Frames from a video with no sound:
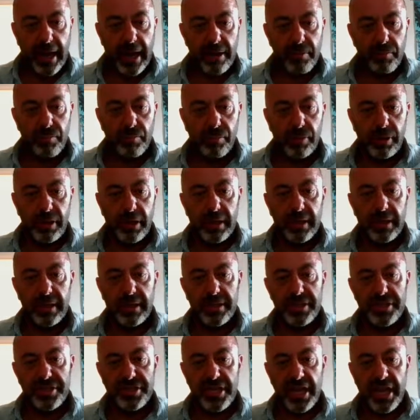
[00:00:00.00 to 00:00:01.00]
will
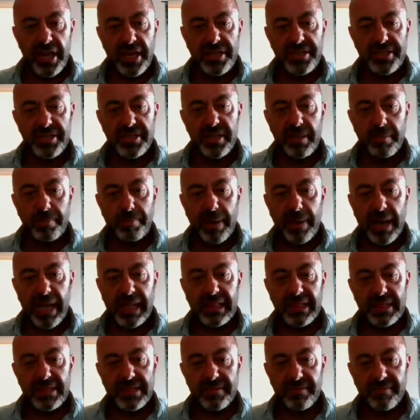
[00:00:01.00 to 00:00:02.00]
change the
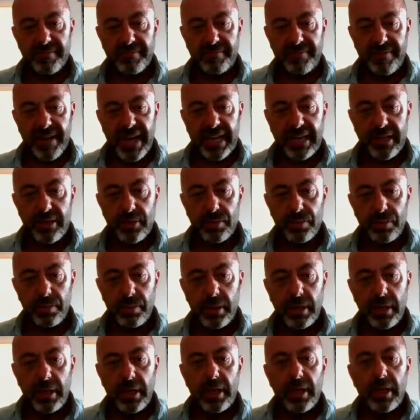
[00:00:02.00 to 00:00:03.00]
pulse value
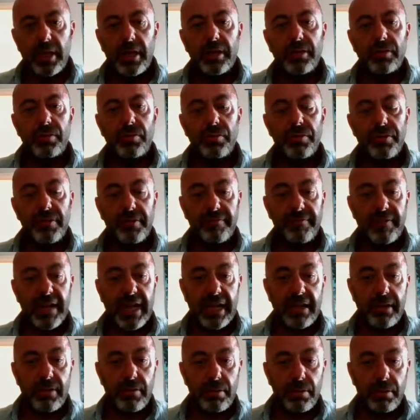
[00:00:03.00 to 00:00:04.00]
to
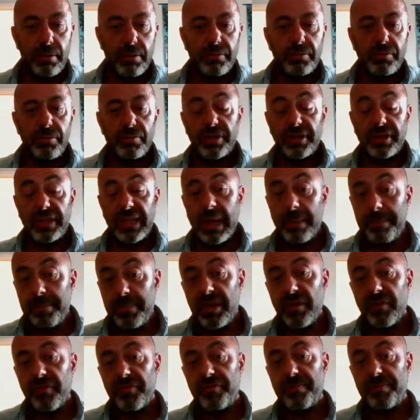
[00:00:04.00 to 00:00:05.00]
the
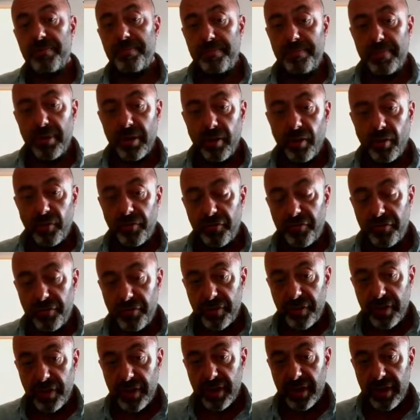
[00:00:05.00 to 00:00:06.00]
number of
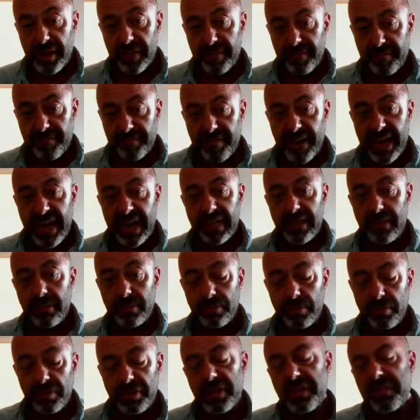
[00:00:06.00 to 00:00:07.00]

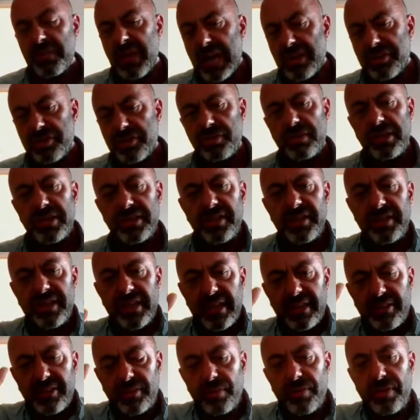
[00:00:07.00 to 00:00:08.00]
value to
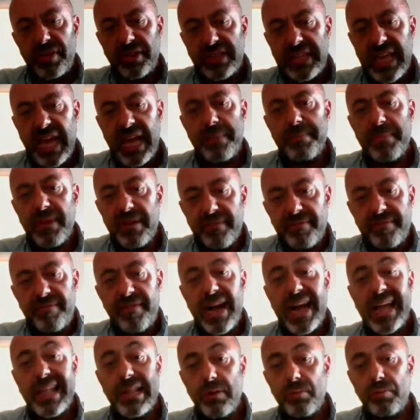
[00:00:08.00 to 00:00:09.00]
the timer
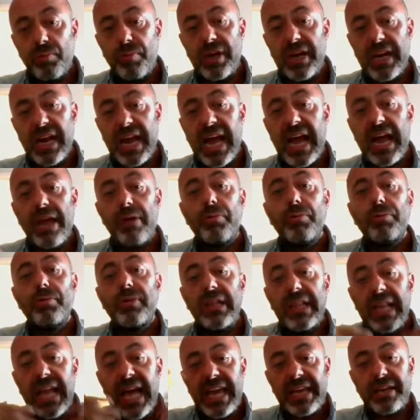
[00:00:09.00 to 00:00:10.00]
value where I
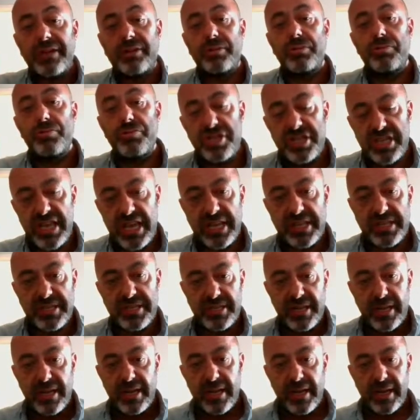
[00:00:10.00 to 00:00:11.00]
would like to change